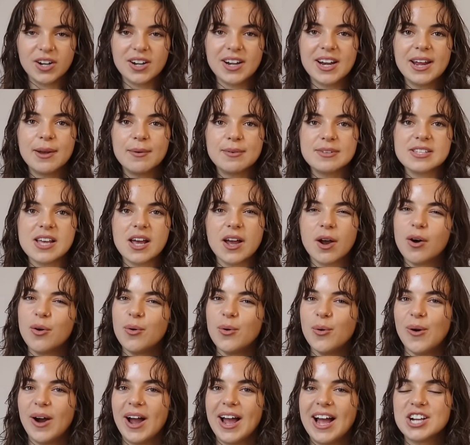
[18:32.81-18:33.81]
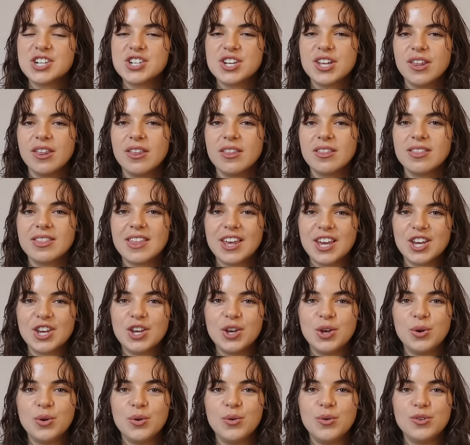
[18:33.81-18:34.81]
And he was like, oh, I actually think
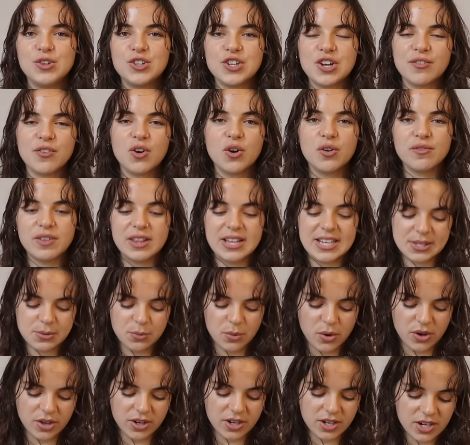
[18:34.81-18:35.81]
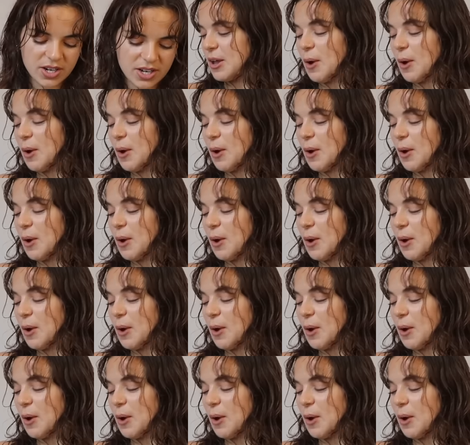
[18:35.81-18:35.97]
you should have gone for this one.